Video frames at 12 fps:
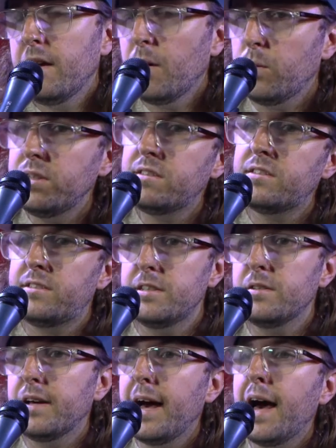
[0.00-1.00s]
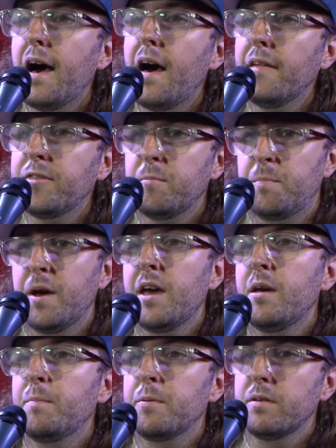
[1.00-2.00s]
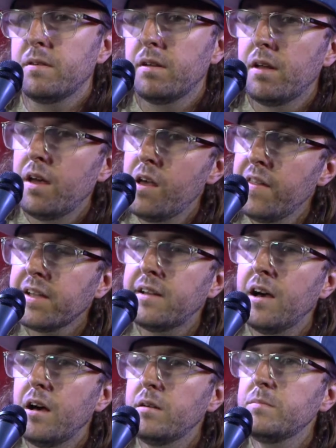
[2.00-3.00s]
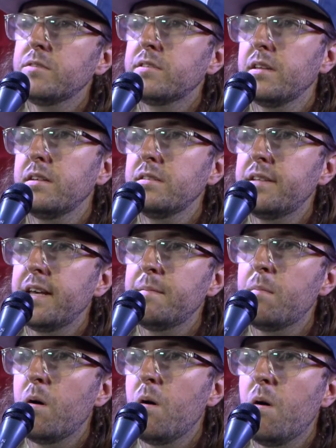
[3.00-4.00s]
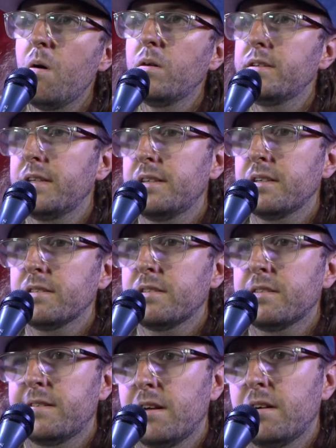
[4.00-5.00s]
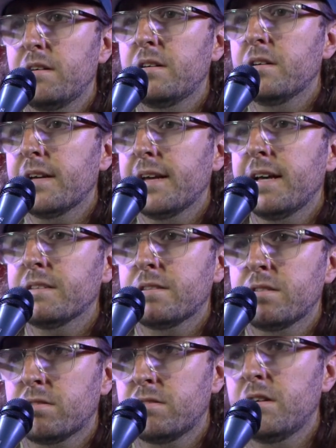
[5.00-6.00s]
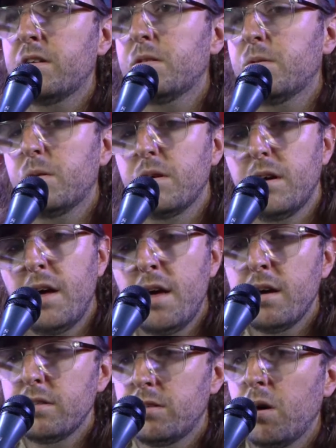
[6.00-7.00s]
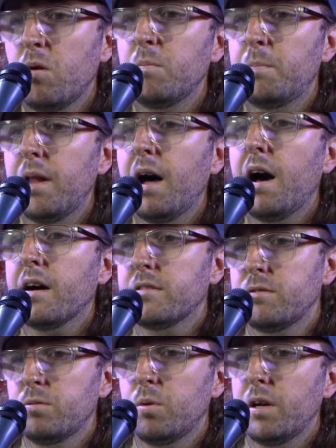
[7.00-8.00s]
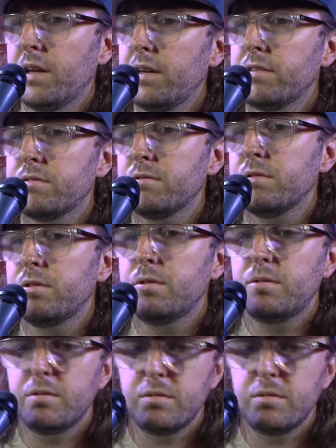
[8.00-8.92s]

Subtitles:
We still got the paper that comes Sunday mornings, as long as the snow don't block the way through.